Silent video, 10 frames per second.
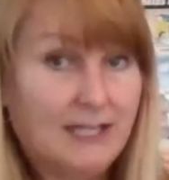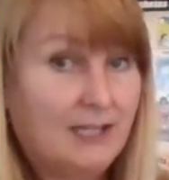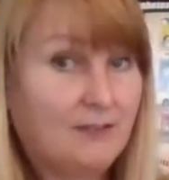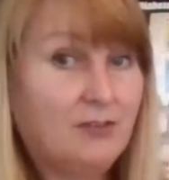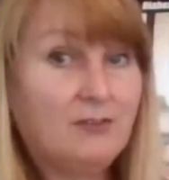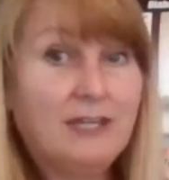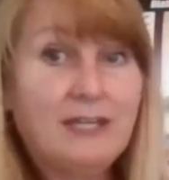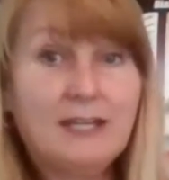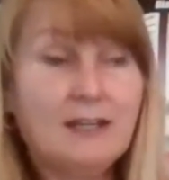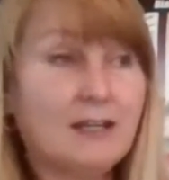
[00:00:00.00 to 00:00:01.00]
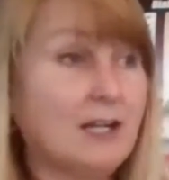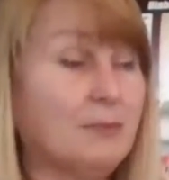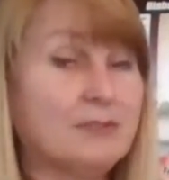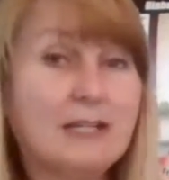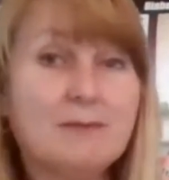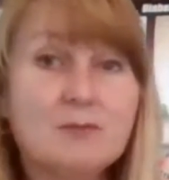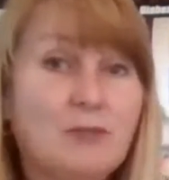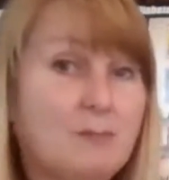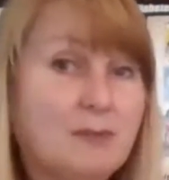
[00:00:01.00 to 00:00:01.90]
If you need it a couple times a week